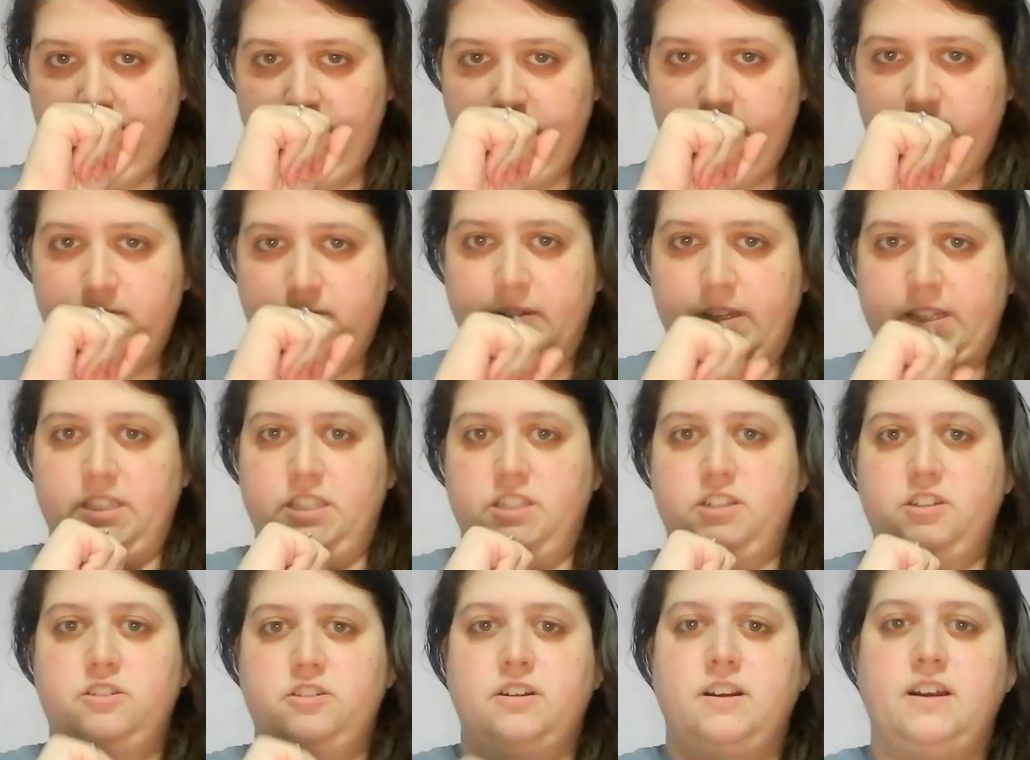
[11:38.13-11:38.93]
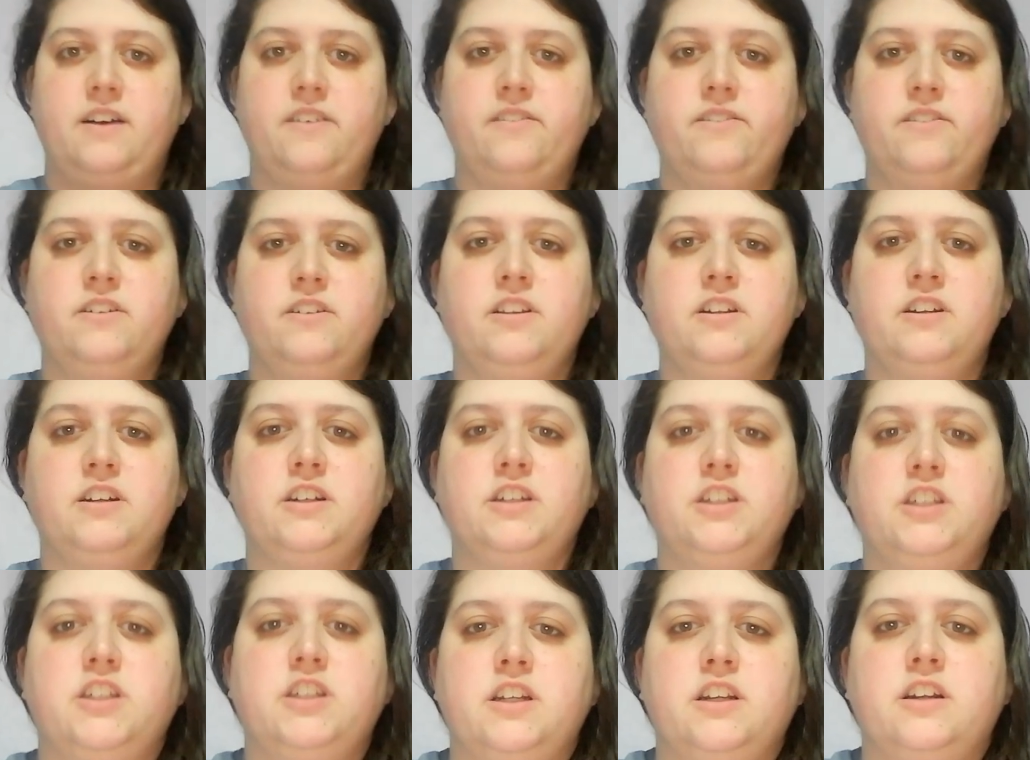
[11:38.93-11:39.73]
months.
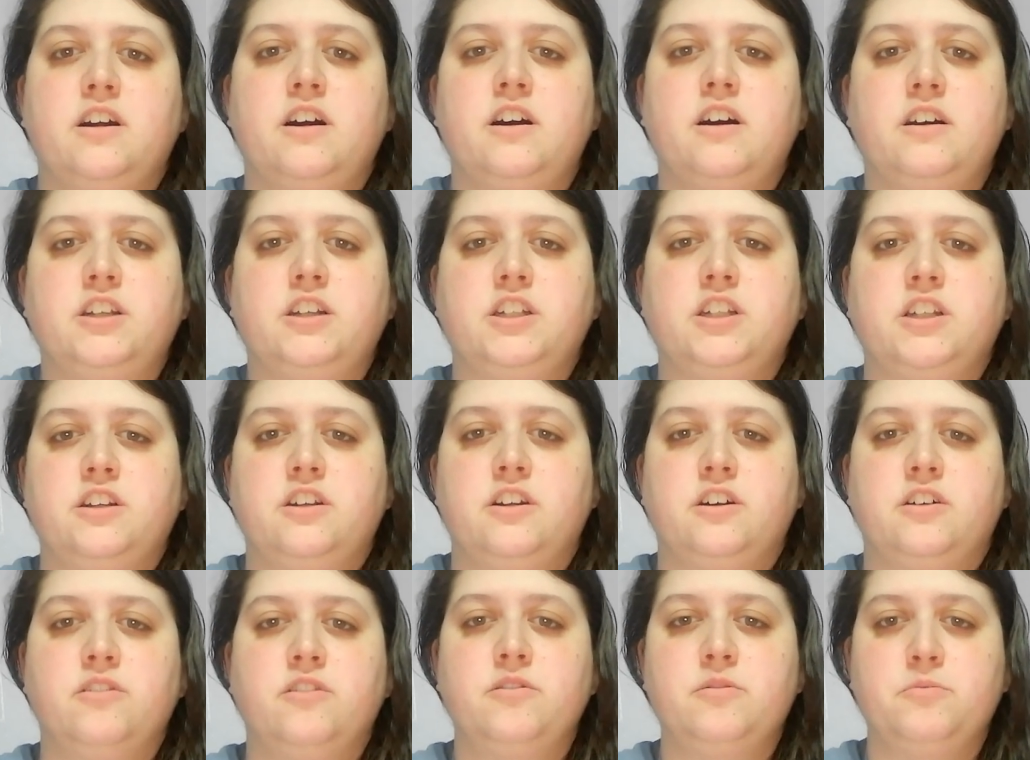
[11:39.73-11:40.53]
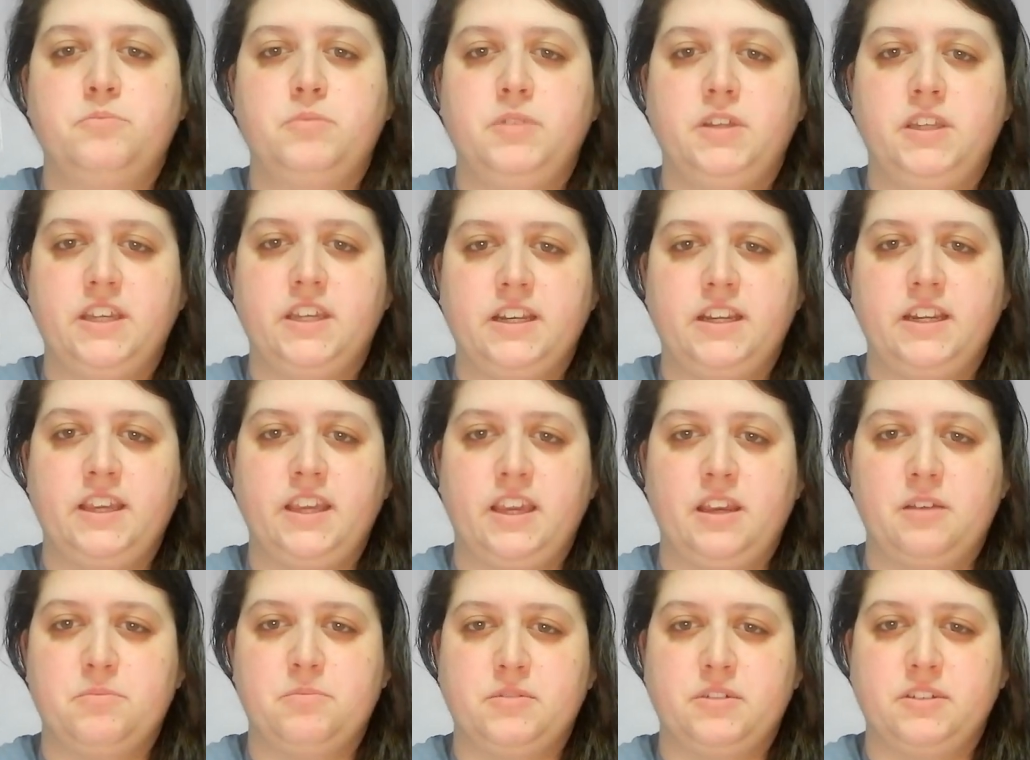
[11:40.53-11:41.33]
Travelers should note beginning
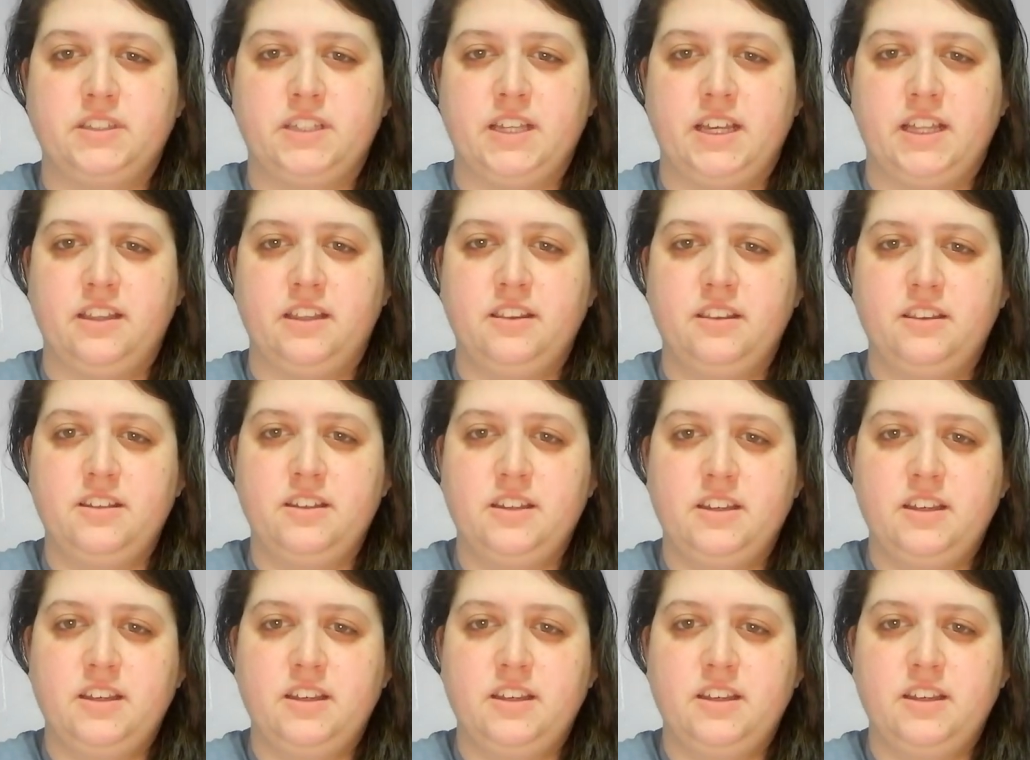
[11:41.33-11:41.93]
April 10th,